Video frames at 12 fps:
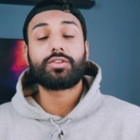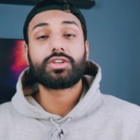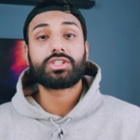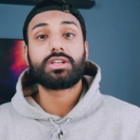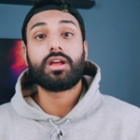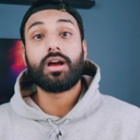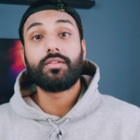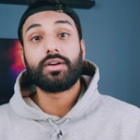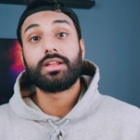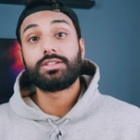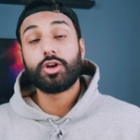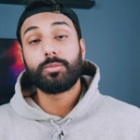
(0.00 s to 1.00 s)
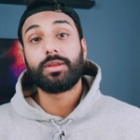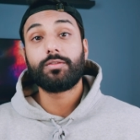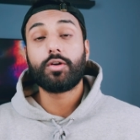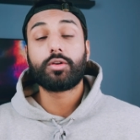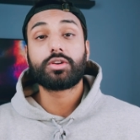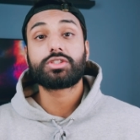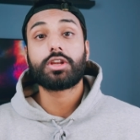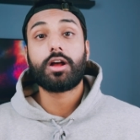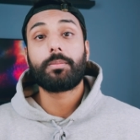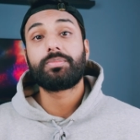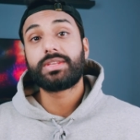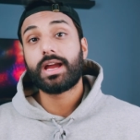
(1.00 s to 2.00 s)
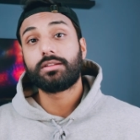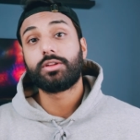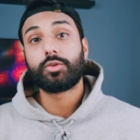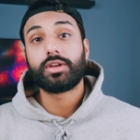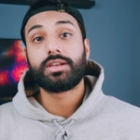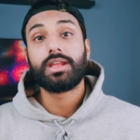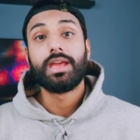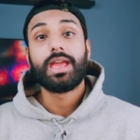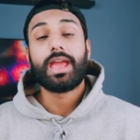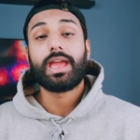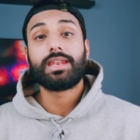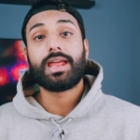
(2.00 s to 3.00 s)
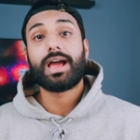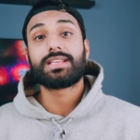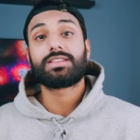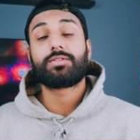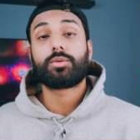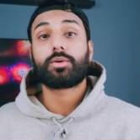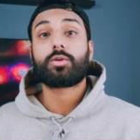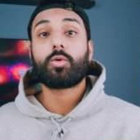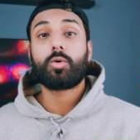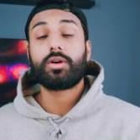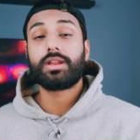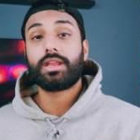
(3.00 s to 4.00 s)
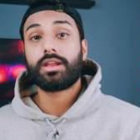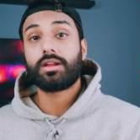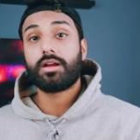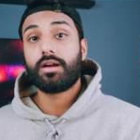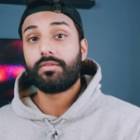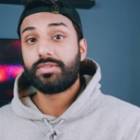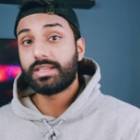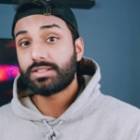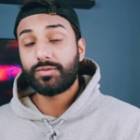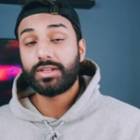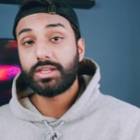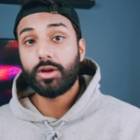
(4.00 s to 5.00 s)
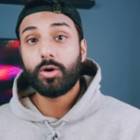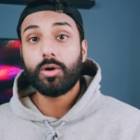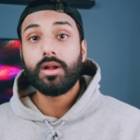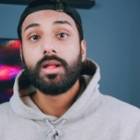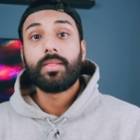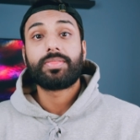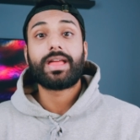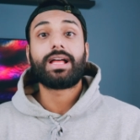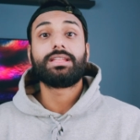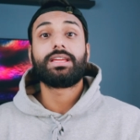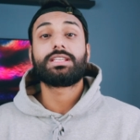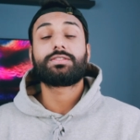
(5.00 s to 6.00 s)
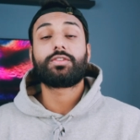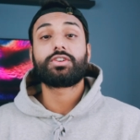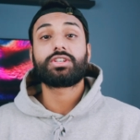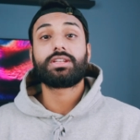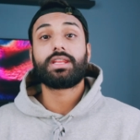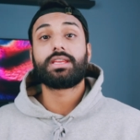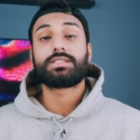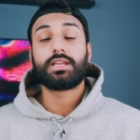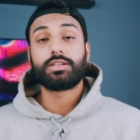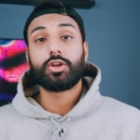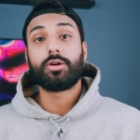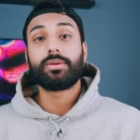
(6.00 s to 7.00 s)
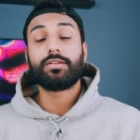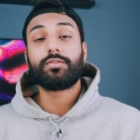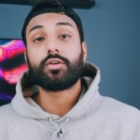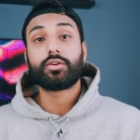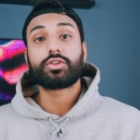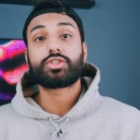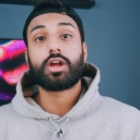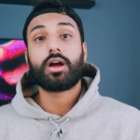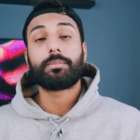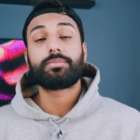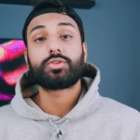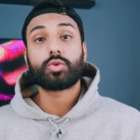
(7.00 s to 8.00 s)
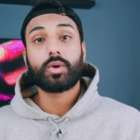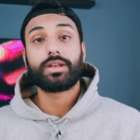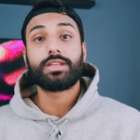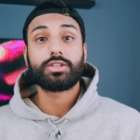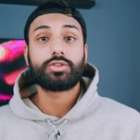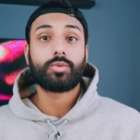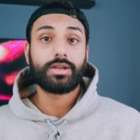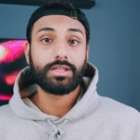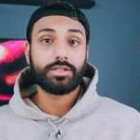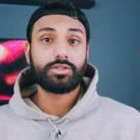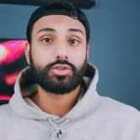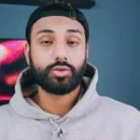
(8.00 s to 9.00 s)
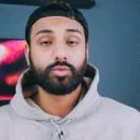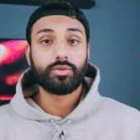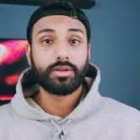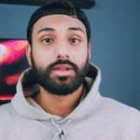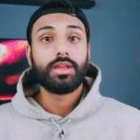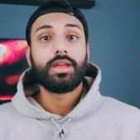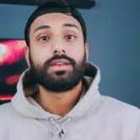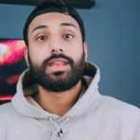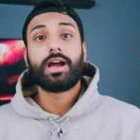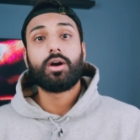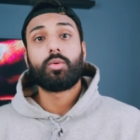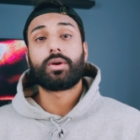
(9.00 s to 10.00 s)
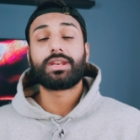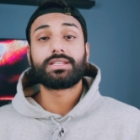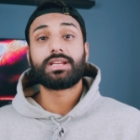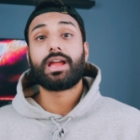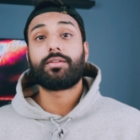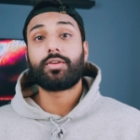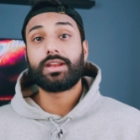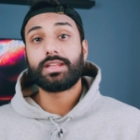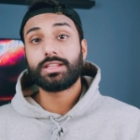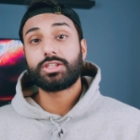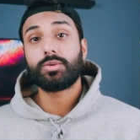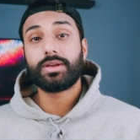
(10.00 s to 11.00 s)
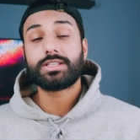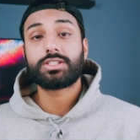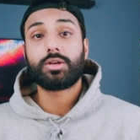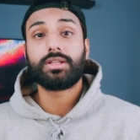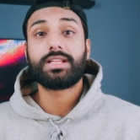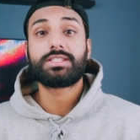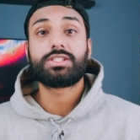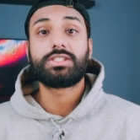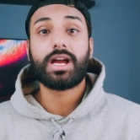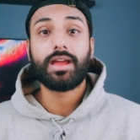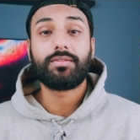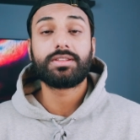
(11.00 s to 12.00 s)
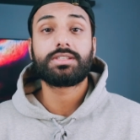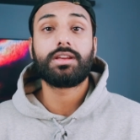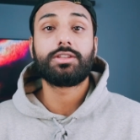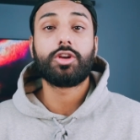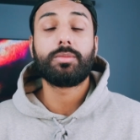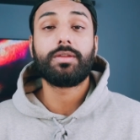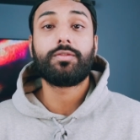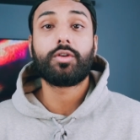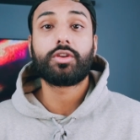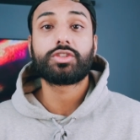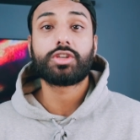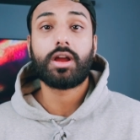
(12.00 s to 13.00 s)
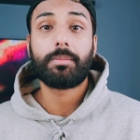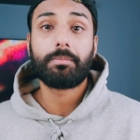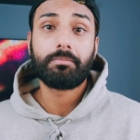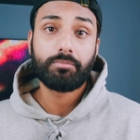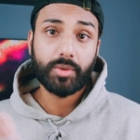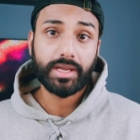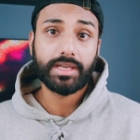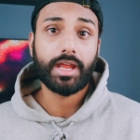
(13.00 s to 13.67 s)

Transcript: version of Adobe Photoshop downloaded. And as of the recording of this video, that latest version is Adobe Photoshop 2022. Now, we're gonna dive right into it, so let's dive into Adobe Photoshop right